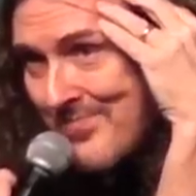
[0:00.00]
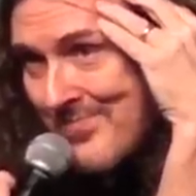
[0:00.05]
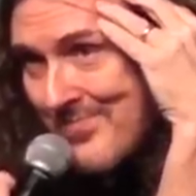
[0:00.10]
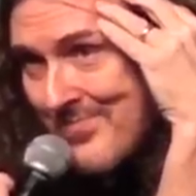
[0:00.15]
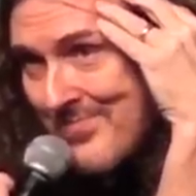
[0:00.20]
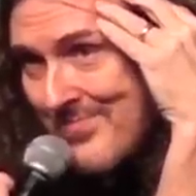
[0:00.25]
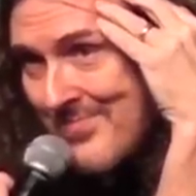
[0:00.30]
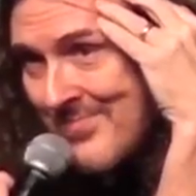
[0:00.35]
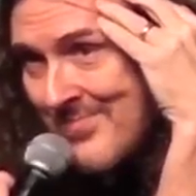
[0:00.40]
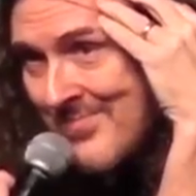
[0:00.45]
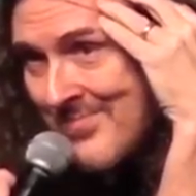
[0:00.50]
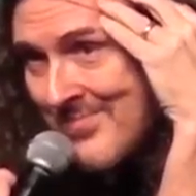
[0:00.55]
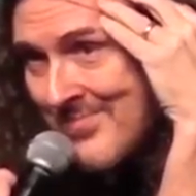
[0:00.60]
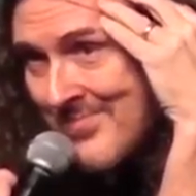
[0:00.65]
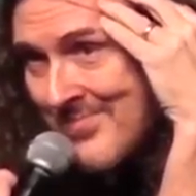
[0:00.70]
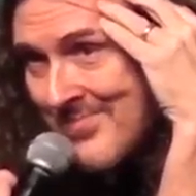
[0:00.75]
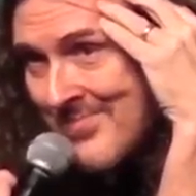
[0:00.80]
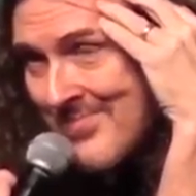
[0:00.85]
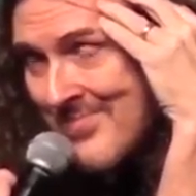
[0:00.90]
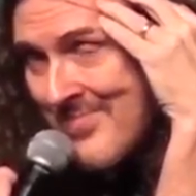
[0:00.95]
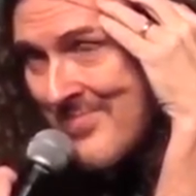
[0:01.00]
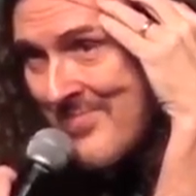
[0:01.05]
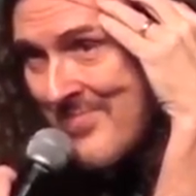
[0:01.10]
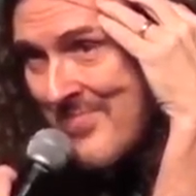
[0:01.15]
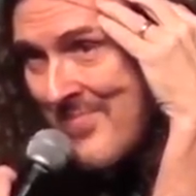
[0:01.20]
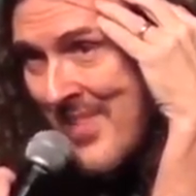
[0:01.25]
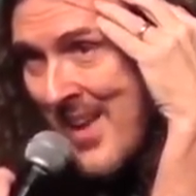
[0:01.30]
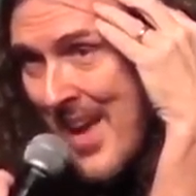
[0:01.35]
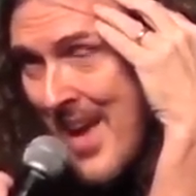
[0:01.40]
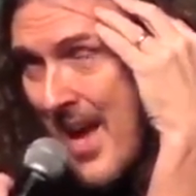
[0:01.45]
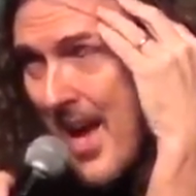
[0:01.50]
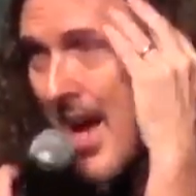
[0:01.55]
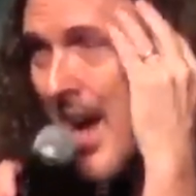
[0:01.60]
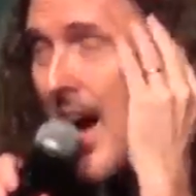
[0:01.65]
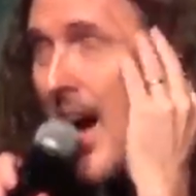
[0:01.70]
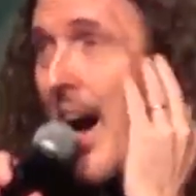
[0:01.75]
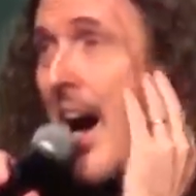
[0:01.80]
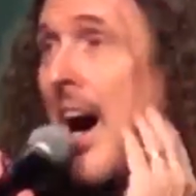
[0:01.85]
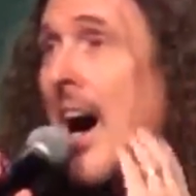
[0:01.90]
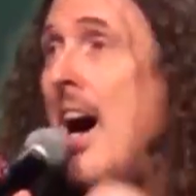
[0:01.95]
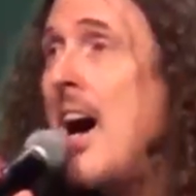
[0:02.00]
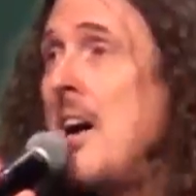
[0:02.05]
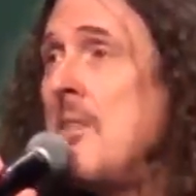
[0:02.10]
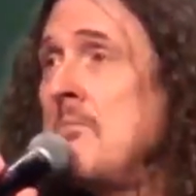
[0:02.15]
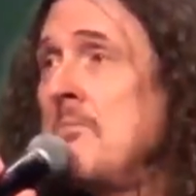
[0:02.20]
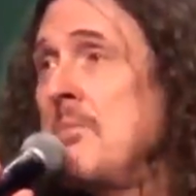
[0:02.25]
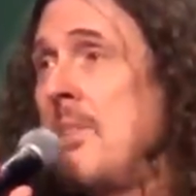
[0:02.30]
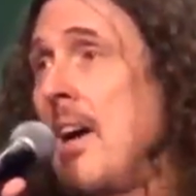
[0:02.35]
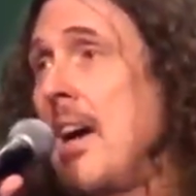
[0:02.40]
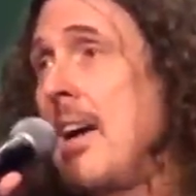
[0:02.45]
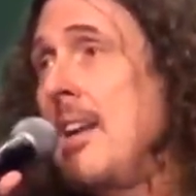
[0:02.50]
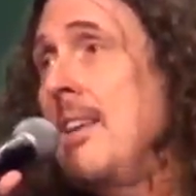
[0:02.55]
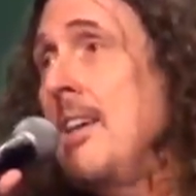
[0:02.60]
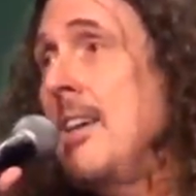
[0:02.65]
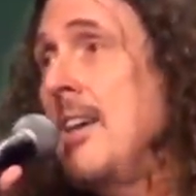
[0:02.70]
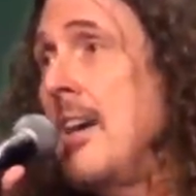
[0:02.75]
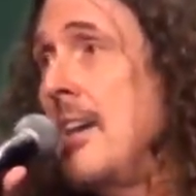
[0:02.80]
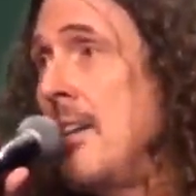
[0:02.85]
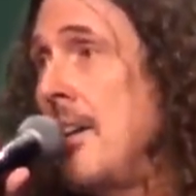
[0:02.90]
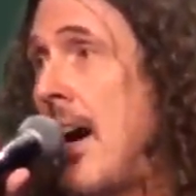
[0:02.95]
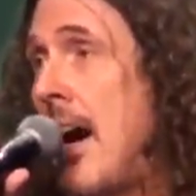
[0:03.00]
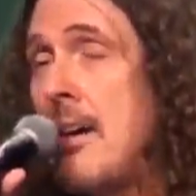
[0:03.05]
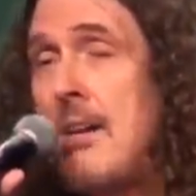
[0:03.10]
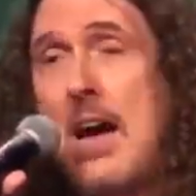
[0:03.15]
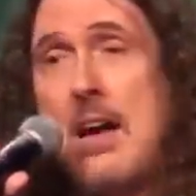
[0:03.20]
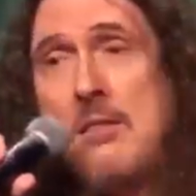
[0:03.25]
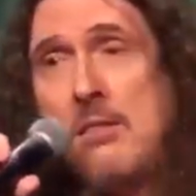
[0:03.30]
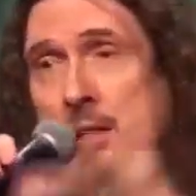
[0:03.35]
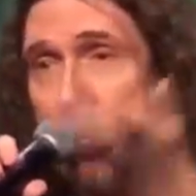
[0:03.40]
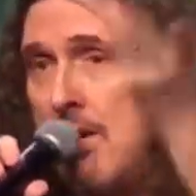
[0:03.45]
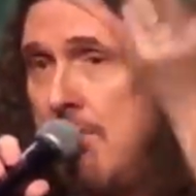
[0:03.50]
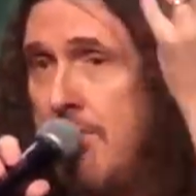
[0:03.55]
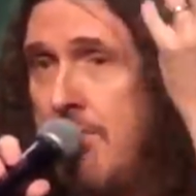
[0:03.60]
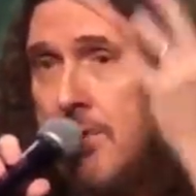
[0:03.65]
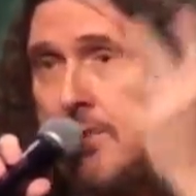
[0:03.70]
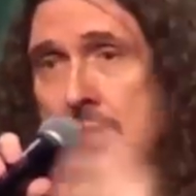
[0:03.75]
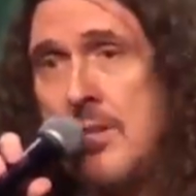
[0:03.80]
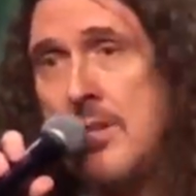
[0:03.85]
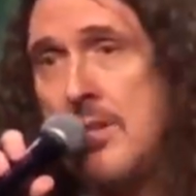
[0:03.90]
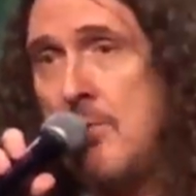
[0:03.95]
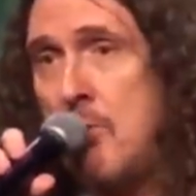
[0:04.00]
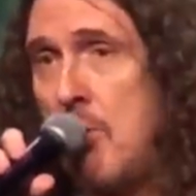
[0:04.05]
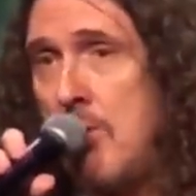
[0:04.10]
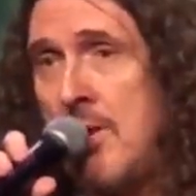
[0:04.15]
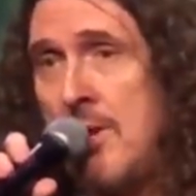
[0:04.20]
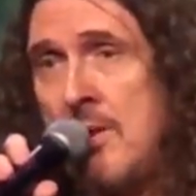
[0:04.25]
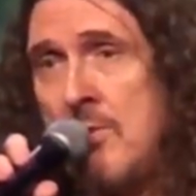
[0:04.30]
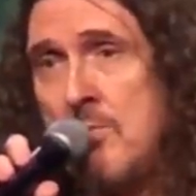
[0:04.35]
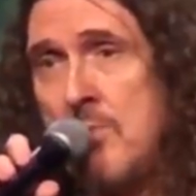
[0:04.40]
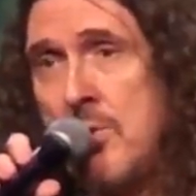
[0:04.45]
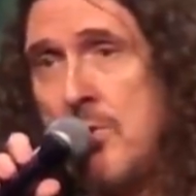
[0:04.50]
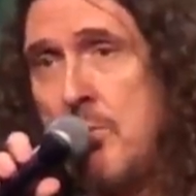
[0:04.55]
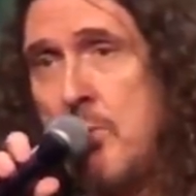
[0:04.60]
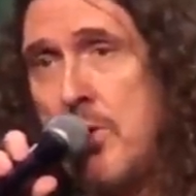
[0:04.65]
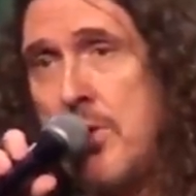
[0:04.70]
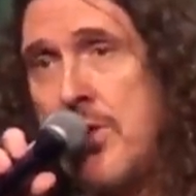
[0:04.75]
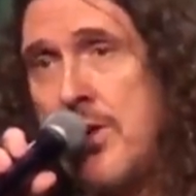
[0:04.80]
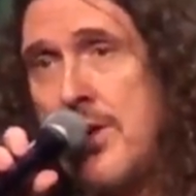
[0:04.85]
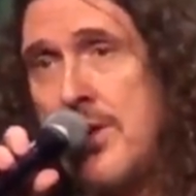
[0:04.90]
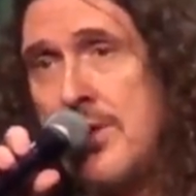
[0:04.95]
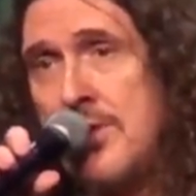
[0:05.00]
that type of thing? Or? Um, uh, I, I loved uh, working with, with